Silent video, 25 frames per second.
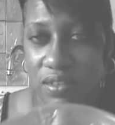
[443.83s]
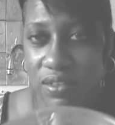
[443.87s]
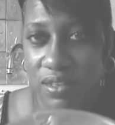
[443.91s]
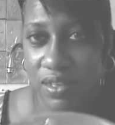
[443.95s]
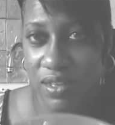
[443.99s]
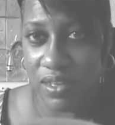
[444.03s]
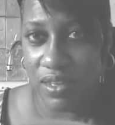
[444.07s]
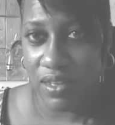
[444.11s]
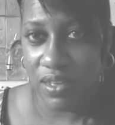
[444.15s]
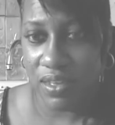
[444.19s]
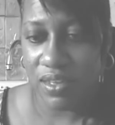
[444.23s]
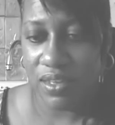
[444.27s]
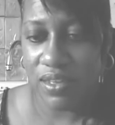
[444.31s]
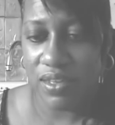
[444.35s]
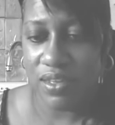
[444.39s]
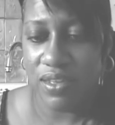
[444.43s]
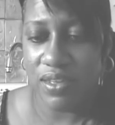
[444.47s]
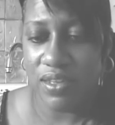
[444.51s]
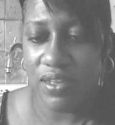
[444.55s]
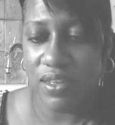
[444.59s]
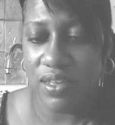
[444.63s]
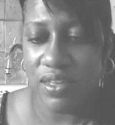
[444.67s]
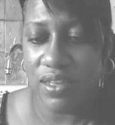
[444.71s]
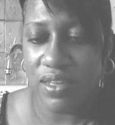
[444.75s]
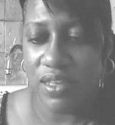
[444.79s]
Okay,
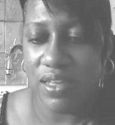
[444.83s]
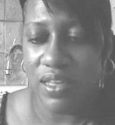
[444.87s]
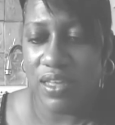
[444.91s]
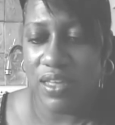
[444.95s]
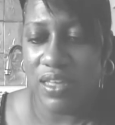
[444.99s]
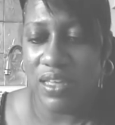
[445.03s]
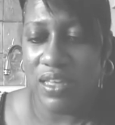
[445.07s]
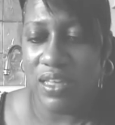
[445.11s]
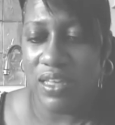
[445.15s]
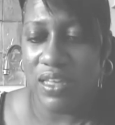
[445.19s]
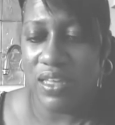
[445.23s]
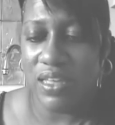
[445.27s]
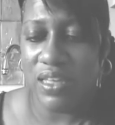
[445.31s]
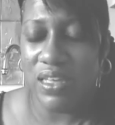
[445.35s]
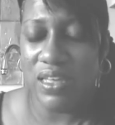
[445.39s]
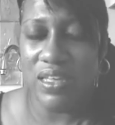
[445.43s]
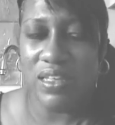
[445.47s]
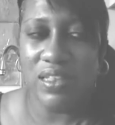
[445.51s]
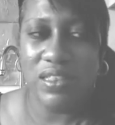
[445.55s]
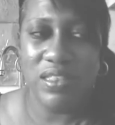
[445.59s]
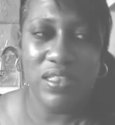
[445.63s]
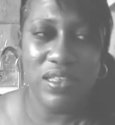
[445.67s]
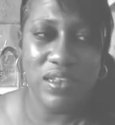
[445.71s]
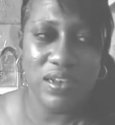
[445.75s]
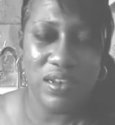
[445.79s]

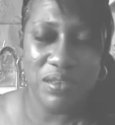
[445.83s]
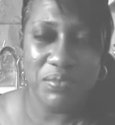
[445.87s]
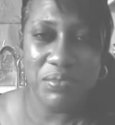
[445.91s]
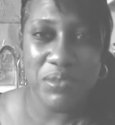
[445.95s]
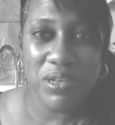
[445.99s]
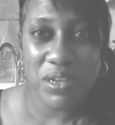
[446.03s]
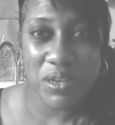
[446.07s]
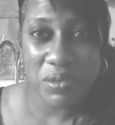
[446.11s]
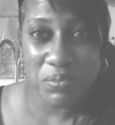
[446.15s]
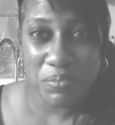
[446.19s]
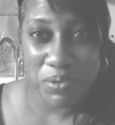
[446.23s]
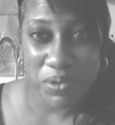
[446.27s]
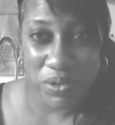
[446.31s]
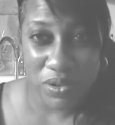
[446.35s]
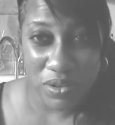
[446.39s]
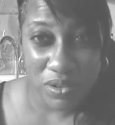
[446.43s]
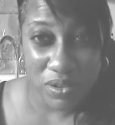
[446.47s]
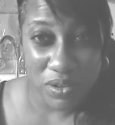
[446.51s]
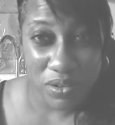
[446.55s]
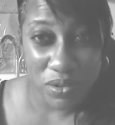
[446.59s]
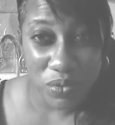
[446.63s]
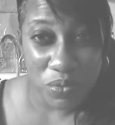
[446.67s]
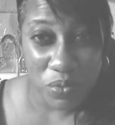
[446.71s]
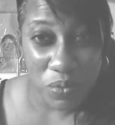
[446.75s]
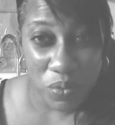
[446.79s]
and then I'm gonna put a
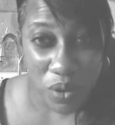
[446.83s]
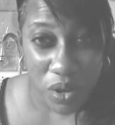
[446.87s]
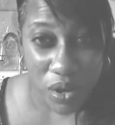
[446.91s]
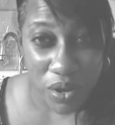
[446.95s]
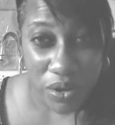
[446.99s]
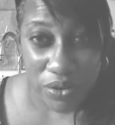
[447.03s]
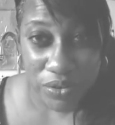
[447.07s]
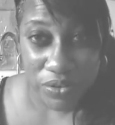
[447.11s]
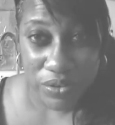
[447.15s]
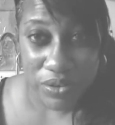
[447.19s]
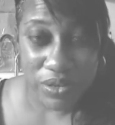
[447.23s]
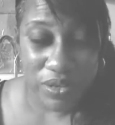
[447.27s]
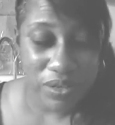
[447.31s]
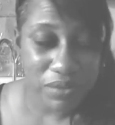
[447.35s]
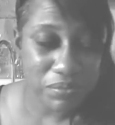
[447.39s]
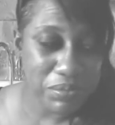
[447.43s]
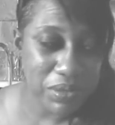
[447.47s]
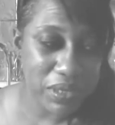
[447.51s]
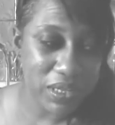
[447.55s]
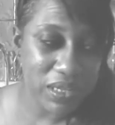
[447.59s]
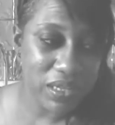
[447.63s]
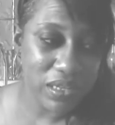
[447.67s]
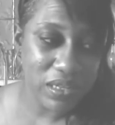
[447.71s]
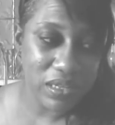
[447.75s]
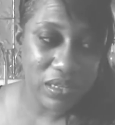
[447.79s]
little water in it
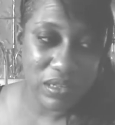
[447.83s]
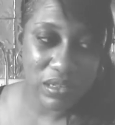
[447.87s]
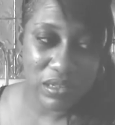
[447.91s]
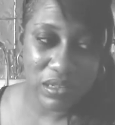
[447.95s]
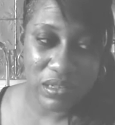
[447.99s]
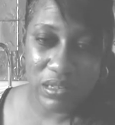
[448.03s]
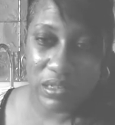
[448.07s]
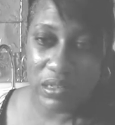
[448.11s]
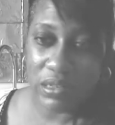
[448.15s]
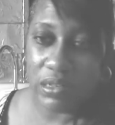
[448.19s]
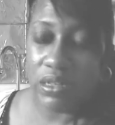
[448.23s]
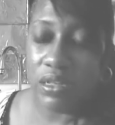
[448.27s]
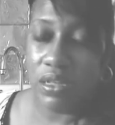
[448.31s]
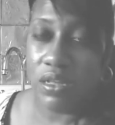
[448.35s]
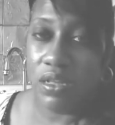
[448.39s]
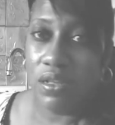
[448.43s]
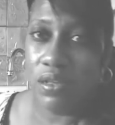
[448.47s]
because